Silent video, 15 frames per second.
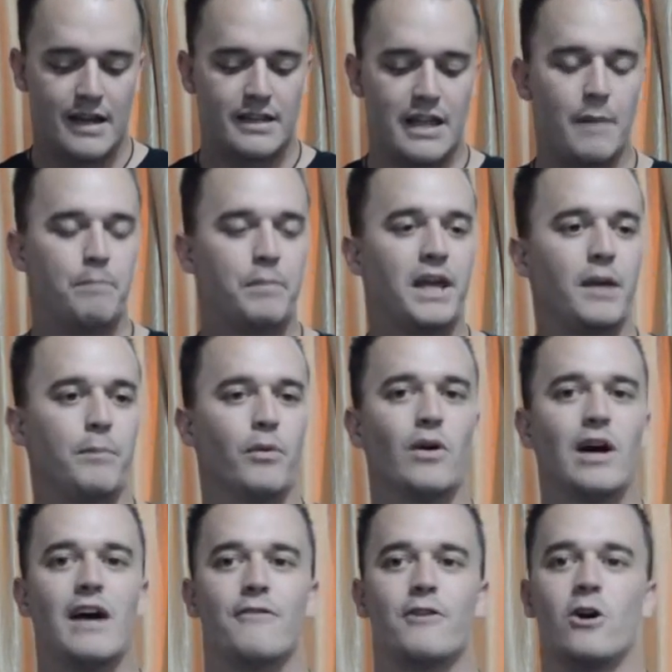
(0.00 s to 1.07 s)
that people
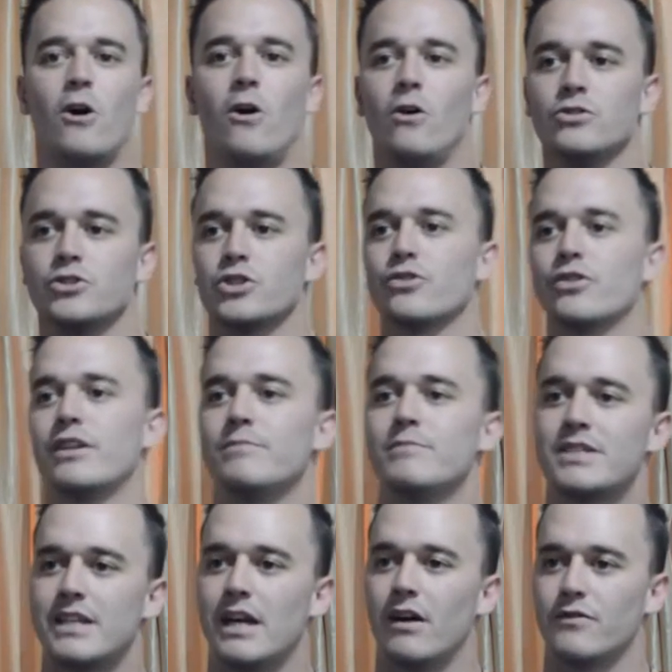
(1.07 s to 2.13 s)
have cultured
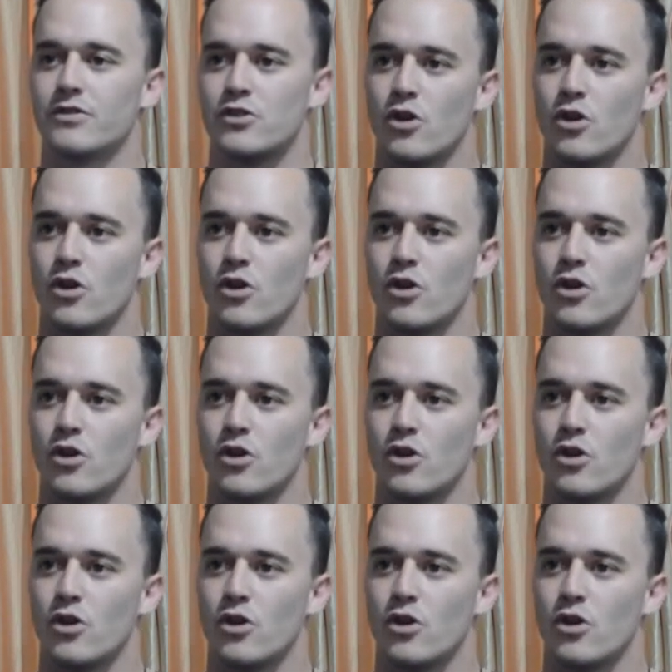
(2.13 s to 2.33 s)
themselves